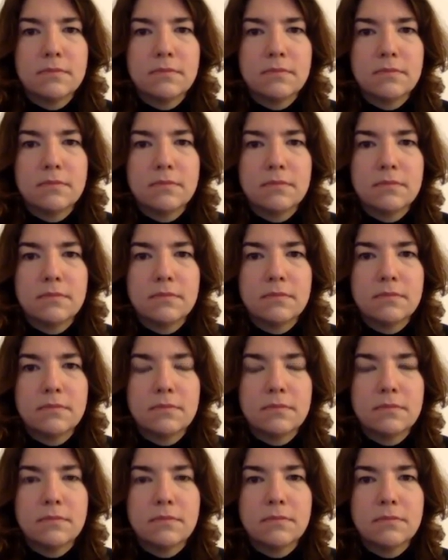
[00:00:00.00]

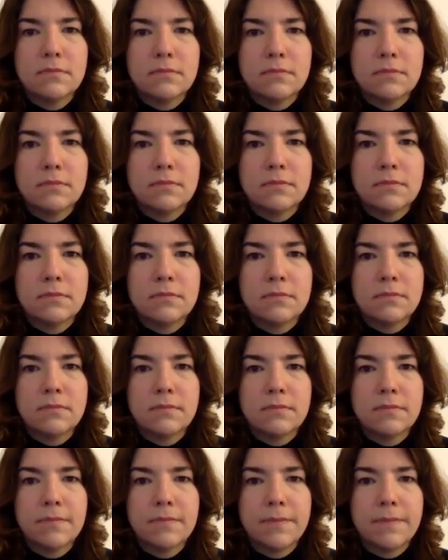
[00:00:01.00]

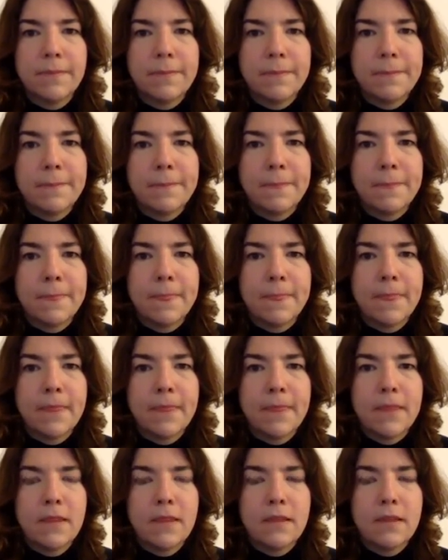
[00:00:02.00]

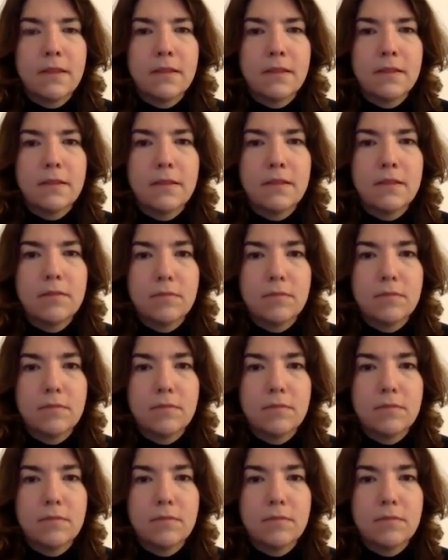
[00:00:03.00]
The person shown says nothing.